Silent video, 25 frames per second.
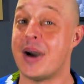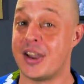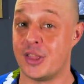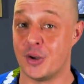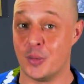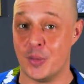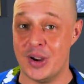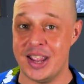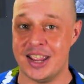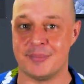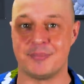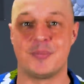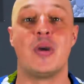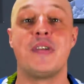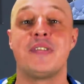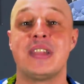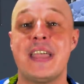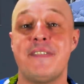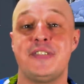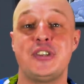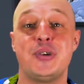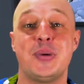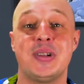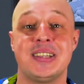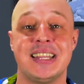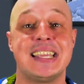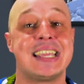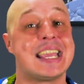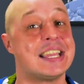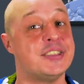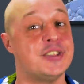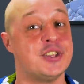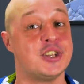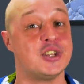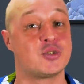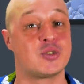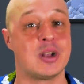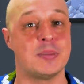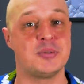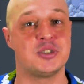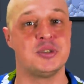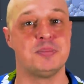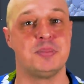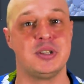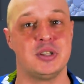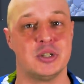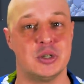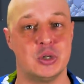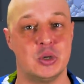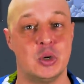By the way, we've left you a link in the description
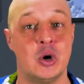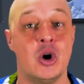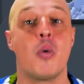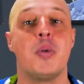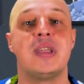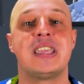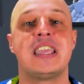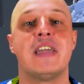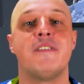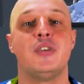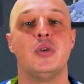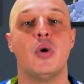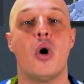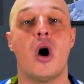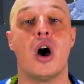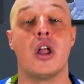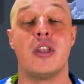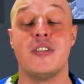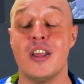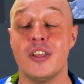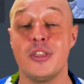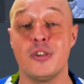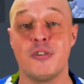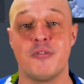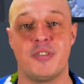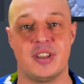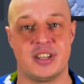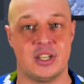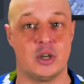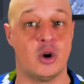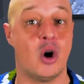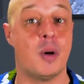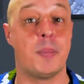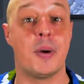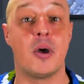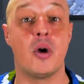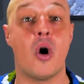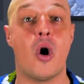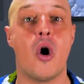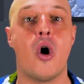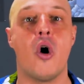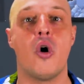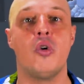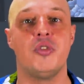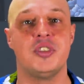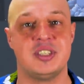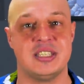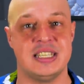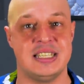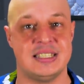below where we give you another video about
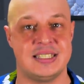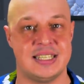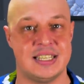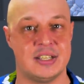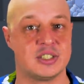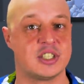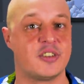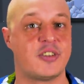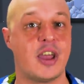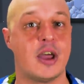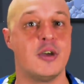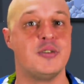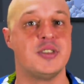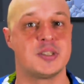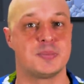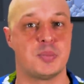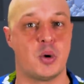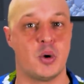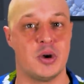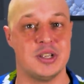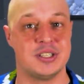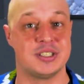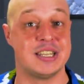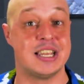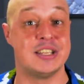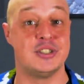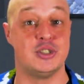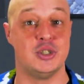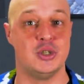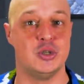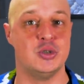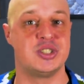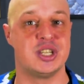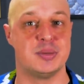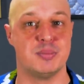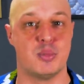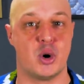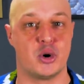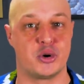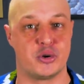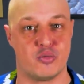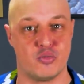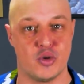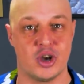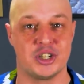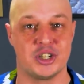all the details of how this poison is used in modern